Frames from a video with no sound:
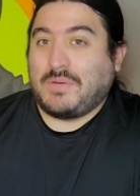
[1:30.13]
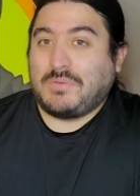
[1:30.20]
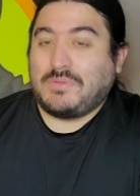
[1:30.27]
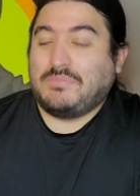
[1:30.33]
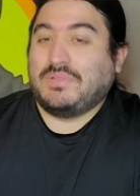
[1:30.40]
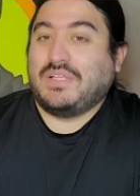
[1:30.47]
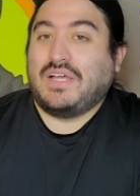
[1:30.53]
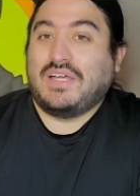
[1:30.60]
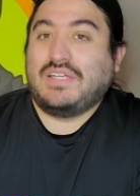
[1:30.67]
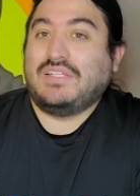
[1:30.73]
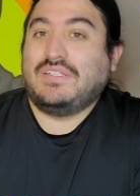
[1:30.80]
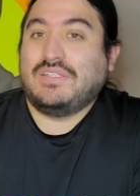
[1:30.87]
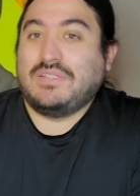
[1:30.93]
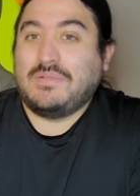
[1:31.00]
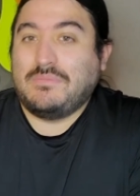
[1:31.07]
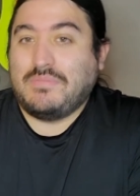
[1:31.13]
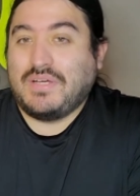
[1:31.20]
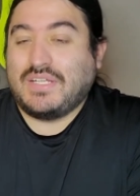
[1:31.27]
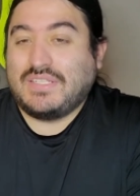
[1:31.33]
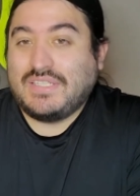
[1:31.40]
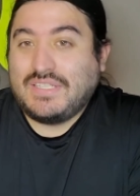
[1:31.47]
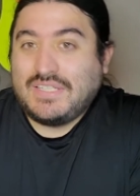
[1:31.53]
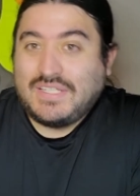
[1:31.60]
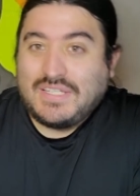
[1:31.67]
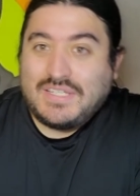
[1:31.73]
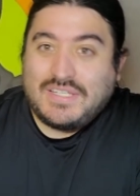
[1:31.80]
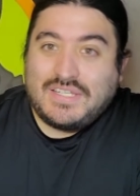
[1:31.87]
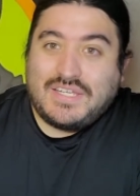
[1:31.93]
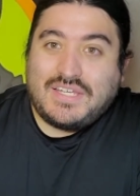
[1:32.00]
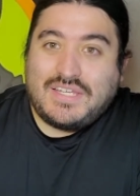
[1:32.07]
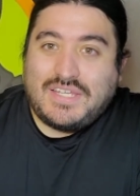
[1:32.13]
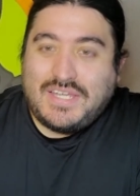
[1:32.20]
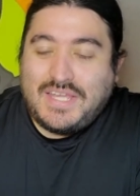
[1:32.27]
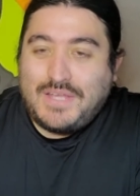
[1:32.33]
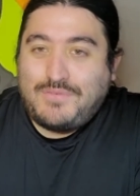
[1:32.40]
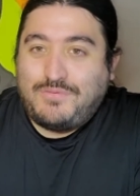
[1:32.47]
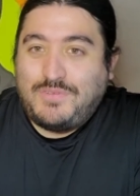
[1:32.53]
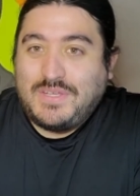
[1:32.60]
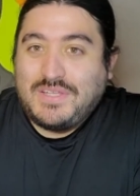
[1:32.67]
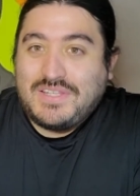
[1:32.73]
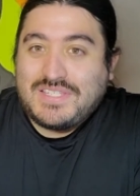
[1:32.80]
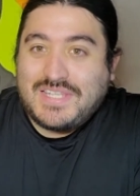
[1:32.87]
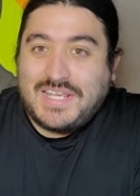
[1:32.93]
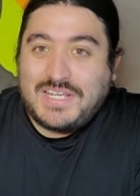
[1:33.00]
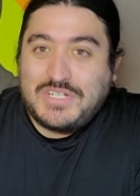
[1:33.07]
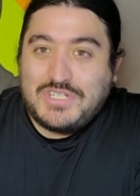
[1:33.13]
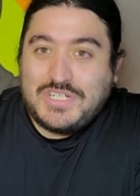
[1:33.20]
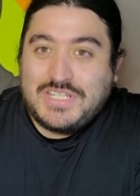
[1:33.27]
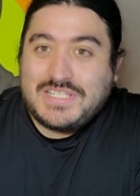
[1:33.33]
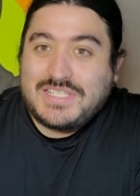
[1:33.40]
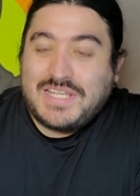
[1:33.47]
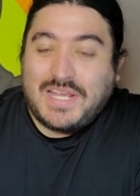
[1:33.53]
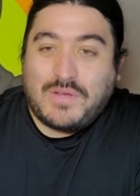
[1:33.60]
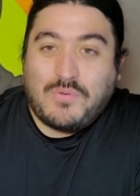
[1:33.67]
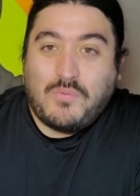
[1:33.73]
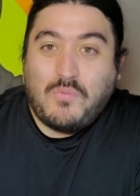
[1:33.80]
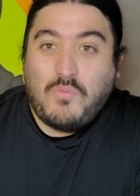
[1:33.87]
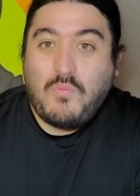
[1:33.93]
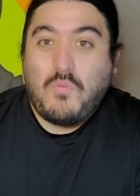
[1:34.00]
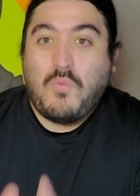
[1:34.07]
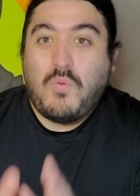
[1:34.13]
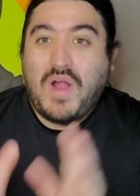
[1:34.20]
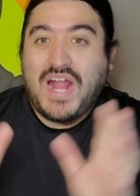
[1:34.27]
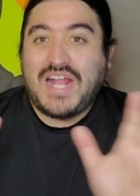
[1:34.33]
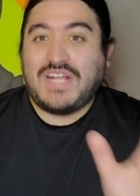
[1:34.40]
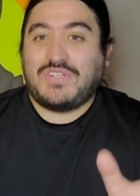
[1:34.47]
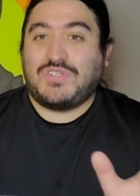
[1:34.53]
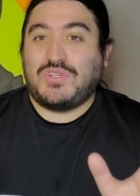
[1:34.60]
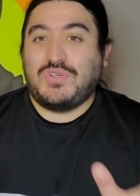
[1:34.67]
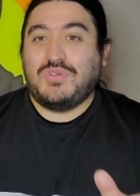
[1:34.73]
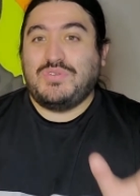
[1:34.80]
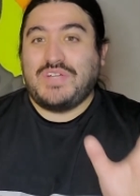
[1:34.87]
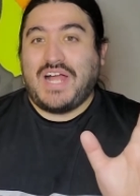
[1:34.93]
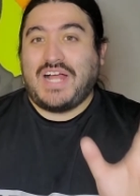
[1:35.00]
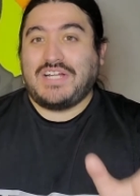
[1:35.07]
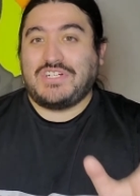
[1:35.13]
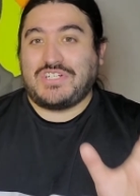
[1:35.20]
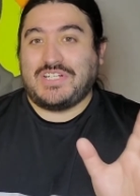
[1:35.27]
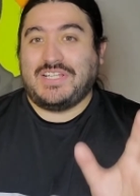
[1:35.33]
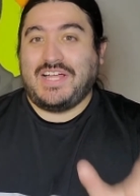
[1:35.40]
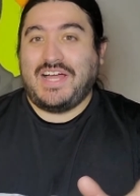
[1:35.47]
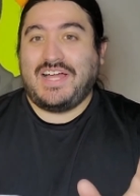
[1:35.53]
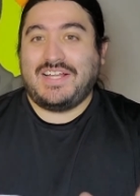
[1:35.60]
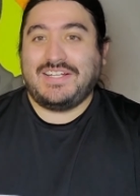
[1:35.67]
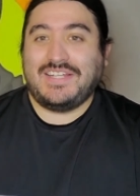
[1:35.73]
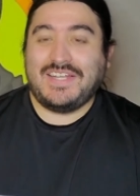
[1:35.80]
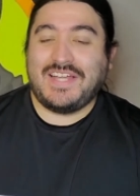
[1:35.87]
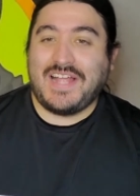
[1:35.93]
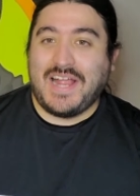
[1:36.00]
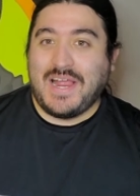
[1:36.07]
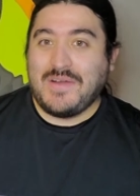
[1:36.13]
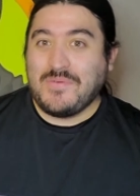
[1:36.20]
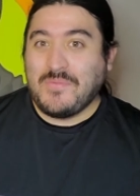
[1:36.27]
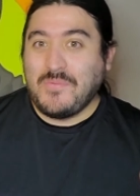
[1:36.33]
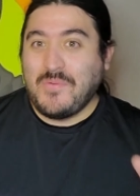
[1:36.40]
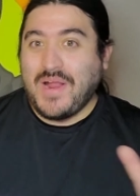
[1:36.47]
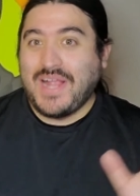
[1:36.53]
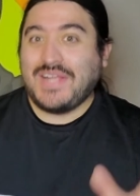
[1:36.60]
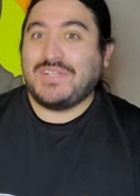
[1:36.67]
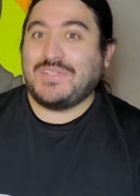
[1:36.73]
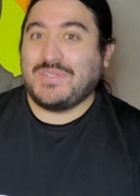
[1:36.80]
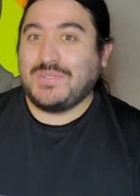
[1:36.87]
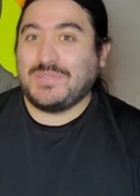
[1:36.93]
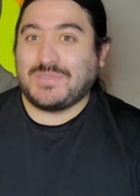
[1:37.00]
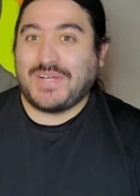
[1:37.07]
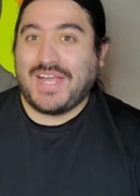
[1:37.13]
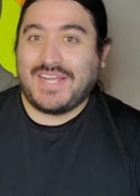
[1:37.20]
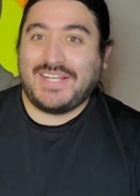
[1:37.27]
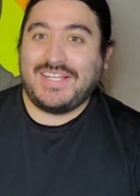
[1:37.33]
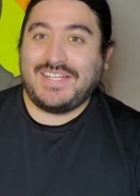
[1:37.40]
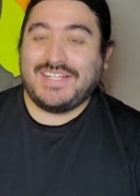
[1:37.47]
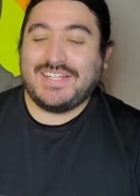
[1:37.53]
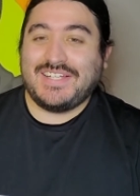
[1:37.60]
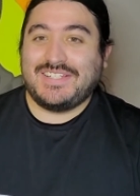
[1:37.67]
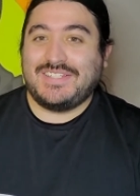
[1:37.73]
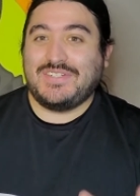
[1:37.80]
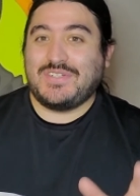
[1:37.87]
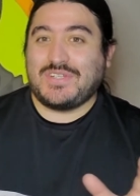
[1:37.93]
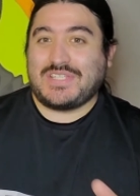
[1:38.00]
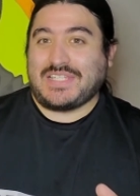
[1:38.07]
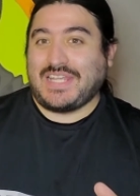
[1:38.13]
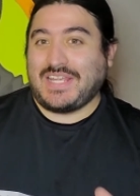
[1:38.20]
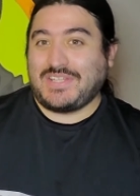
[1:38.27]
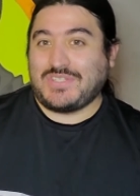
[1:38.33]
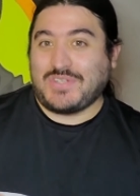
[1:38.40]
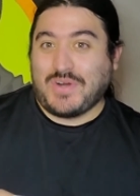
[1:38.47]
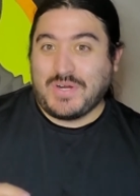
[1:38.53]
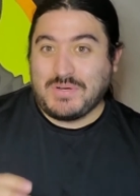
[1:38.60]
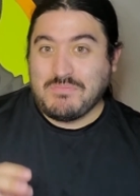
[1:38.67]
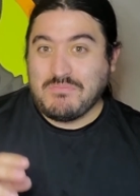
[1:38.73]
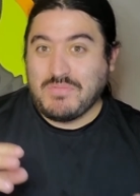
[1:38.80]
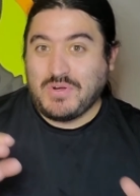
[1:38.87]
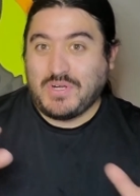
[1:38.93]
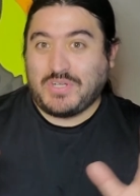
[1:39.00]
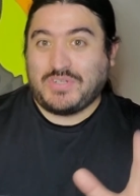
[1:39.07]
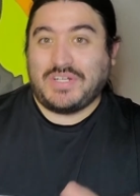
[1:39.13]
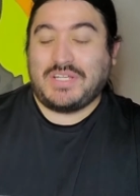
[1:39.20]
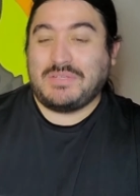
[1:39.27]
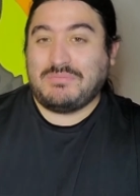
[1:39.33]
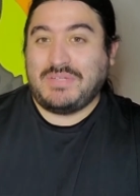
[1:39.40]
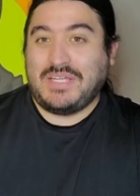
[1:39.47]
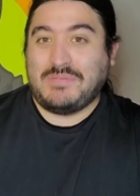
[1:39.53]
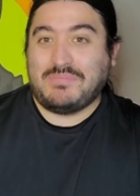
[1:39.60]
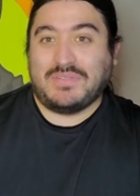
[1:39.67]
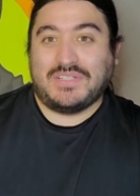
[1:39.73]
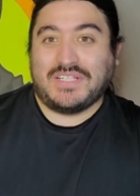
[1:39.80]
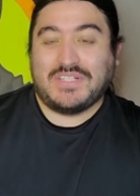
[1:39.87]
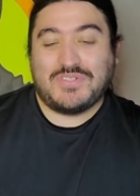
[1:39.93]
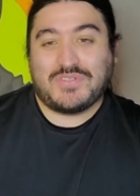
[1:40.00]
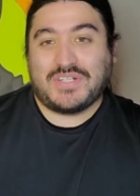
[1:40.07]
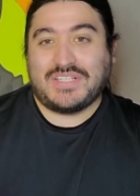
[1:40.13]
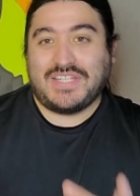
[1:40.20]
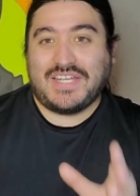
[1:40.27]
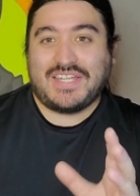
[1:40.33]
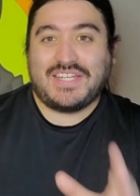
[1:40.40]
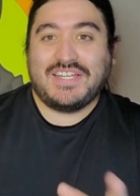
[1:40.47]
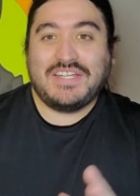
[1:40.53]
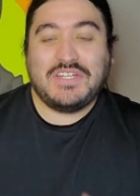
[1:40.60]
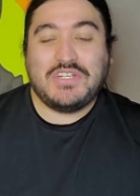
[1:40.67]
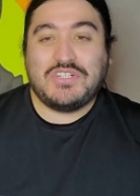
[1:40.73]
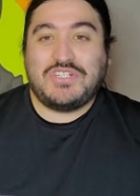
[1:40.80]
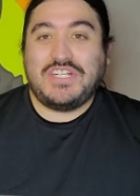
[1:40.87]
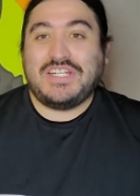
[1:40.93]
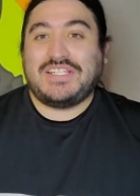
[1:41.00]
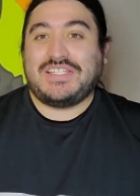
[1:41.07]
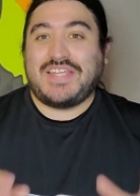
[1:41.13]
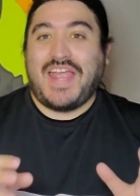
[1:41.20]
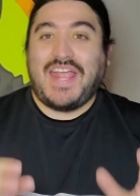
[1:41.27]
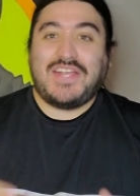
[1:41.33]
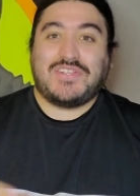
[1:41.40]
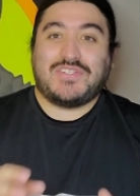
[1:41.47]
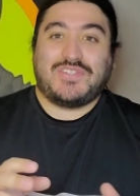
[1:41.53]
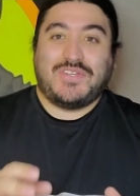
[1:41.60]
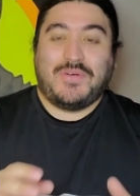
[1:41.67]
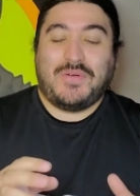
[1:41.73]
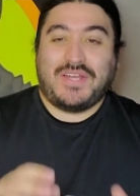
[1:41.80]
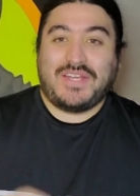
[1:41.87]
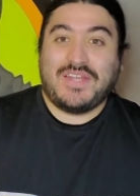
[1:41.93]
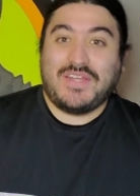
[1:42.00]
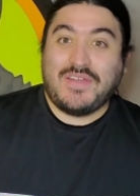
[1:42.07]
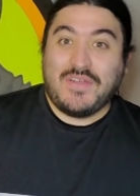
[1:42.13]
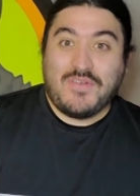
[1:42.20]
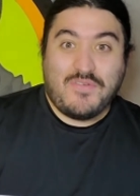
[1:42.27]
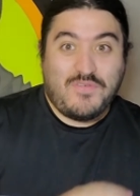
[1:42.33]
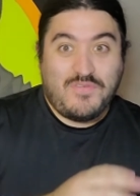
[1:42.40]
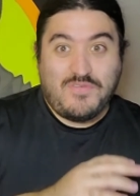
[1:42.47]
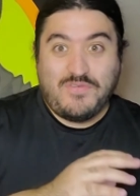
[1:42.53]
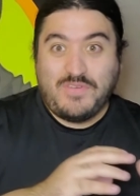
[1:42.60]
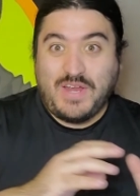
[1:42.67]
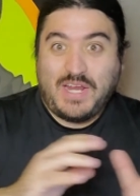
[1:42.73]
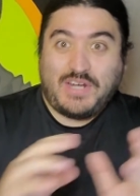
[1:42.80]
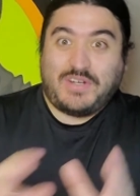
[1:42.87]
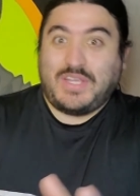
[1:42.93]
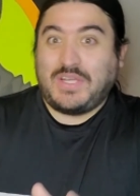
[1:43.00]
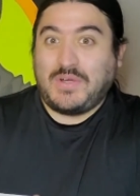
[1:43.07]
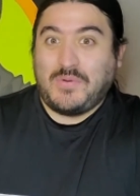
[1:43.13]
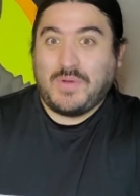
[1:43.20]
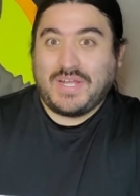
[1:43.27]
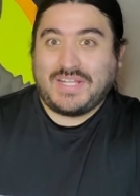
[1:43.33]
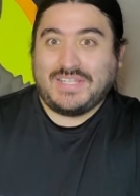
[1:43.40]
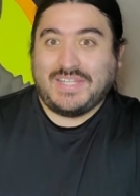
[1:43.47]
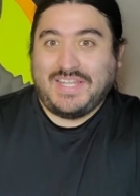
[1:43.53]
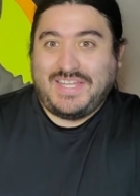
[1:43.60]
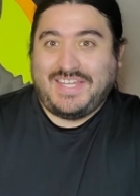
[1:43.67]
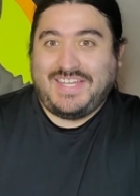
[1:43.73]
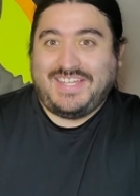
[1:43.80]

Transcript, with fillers: her with blood, but it feels like she's like way too nonchalant and way too ready to just like start murdering people and drink. Like she takes to it very quickly.